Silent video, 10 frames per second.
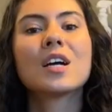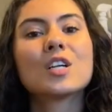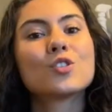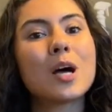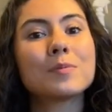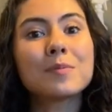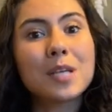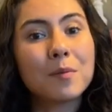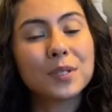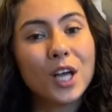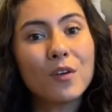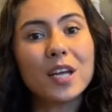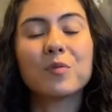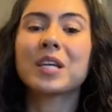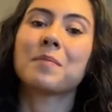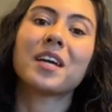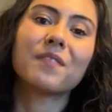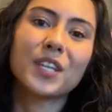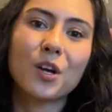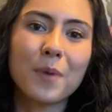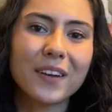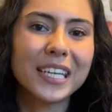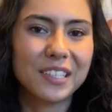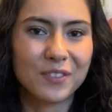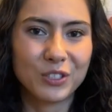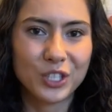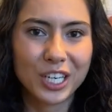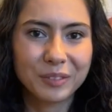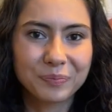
drop them down below and we can make a video about it in the future.